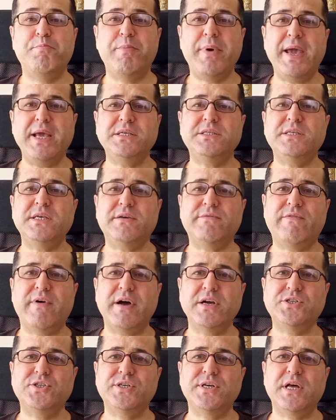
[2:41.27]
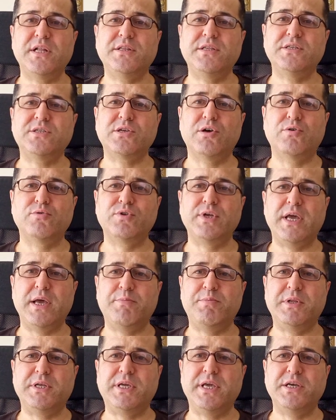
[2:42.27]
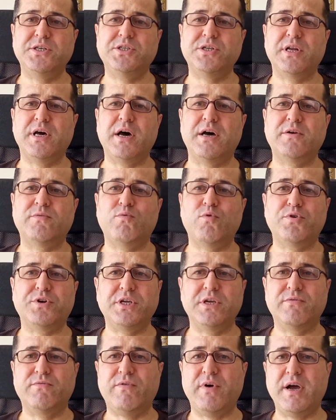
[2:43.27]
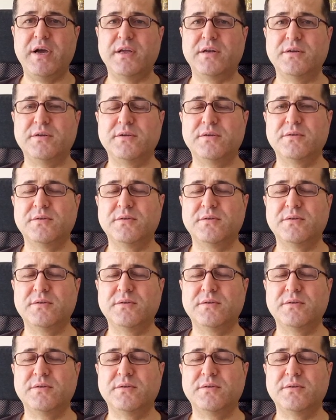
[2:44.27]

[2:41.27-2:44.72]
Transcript: basic functionalities of the application are working fine.